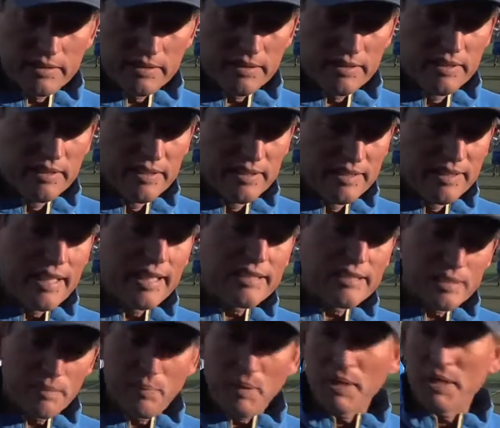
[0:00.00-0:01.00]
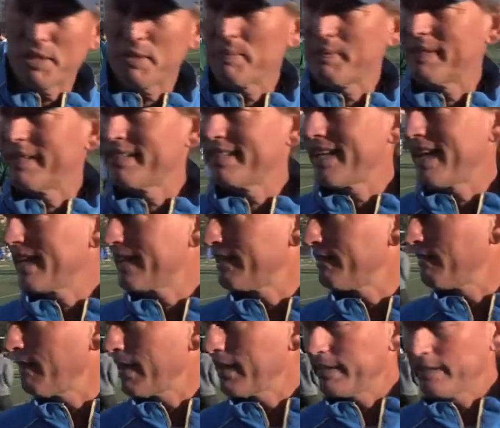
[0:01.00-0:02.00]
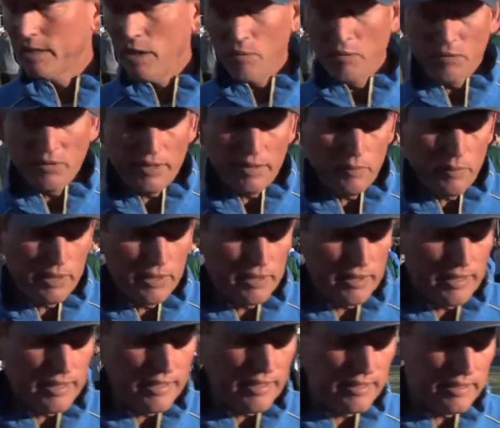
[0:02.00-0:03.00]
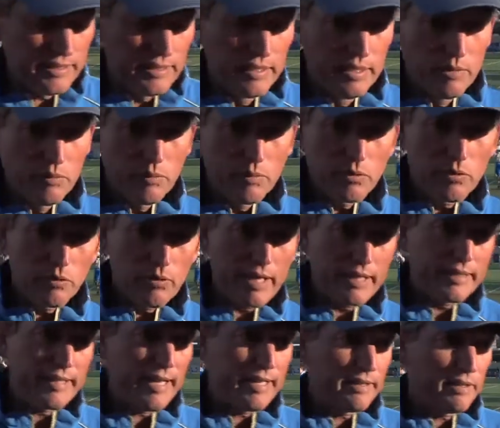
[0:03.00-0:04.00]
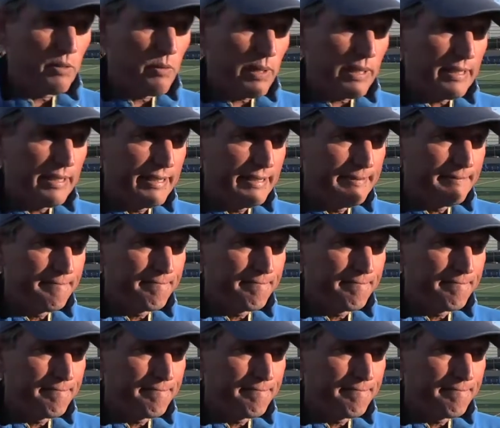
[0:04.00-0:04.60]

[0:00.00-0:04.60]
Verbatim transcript: punishment that's the punishment exactly right hopefully we'll we'll correct that quickly